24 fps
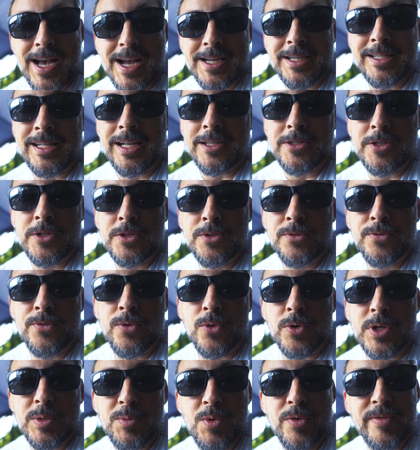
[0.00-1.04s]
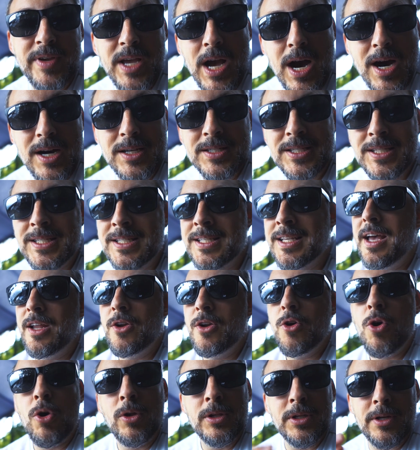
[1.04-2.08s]
act analysis for the movie Us, and
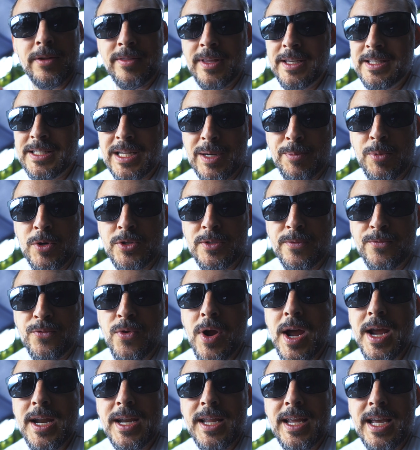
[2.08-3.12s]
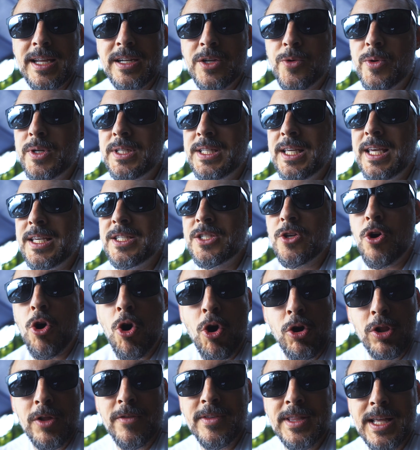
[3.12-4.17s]
all the other things that I post on Friday and the critiques,
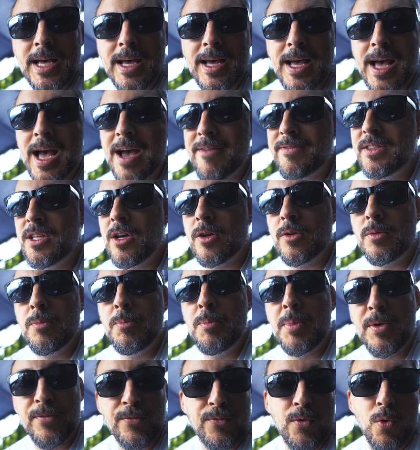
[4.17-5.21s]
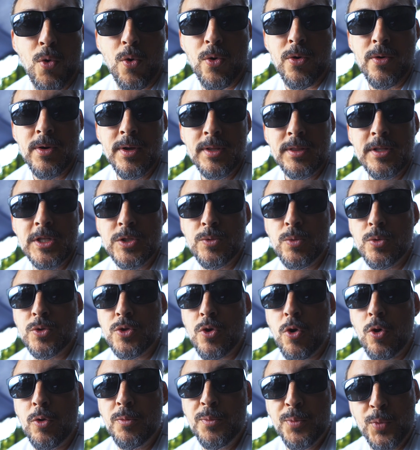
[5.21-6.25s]
all of that I have done before. This was
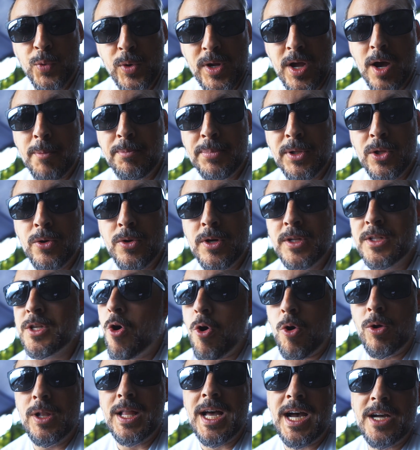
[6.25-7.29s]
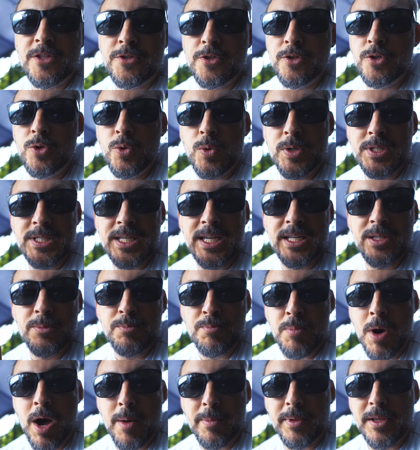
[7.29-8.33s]
all pre-uploaded. All I had to do is hit
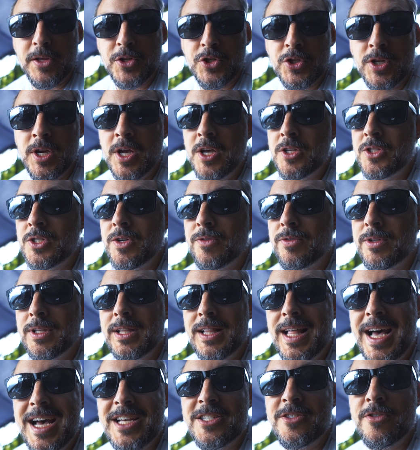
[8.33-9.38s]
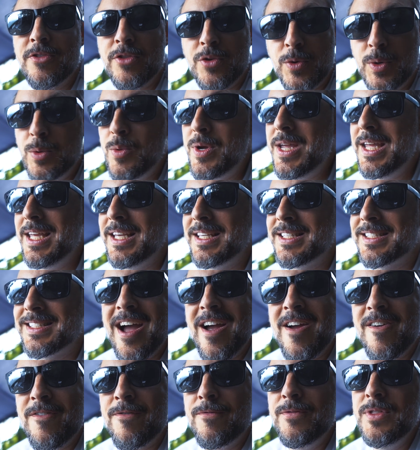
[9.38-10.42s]
publish. So for the last 3 weeks,
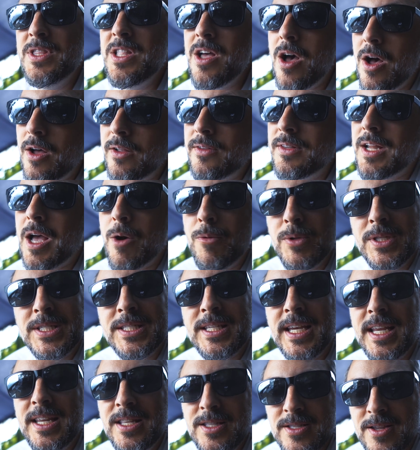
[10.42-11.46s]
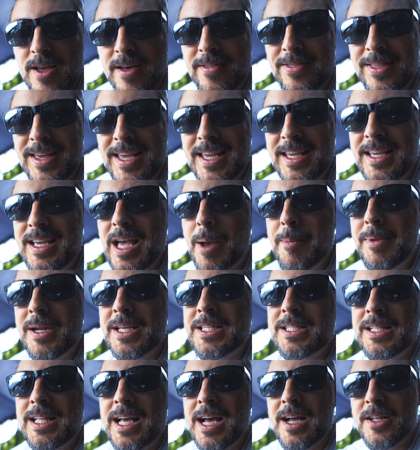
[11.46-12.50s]
I've done, I wouldn't say nothing. I mean, I
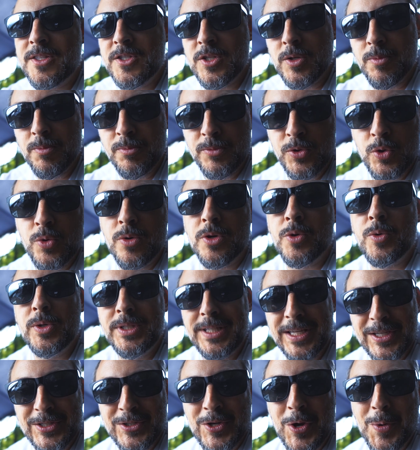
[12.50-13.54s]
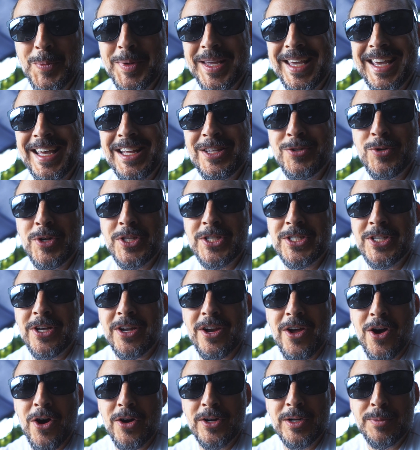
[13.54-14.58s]
still had some newer critiques coming in, so it's not
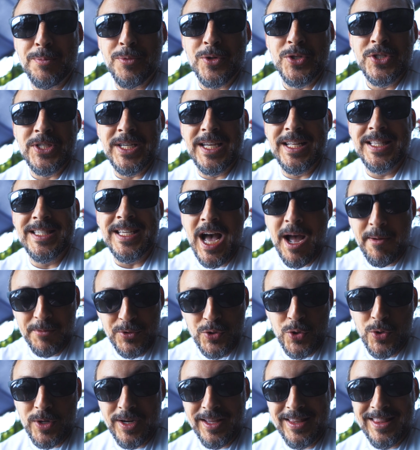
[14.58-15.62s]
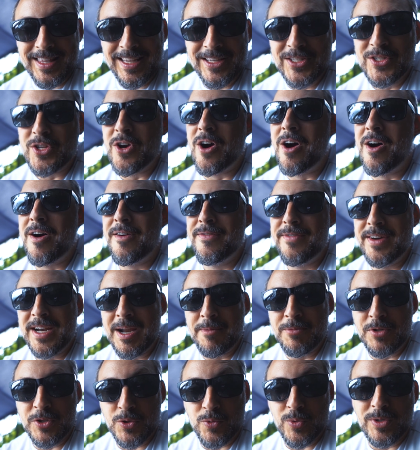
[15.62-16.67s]
100%. I'm turning things off and
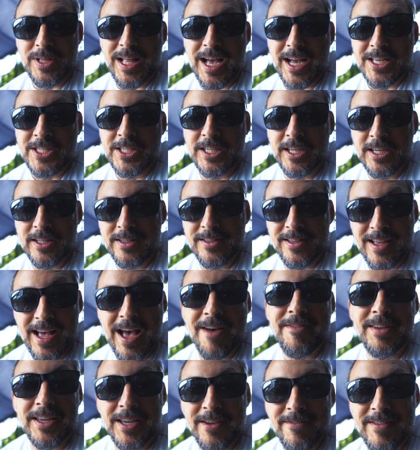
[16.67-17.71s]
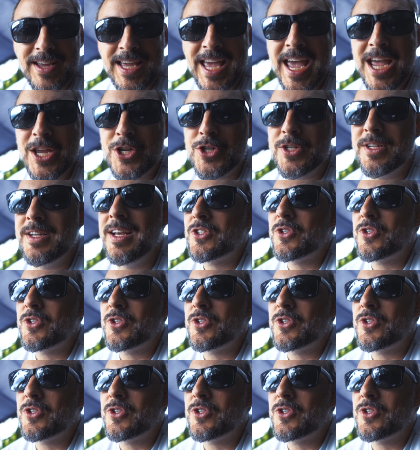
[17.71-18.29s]
I'm just relaxing and having a vacation.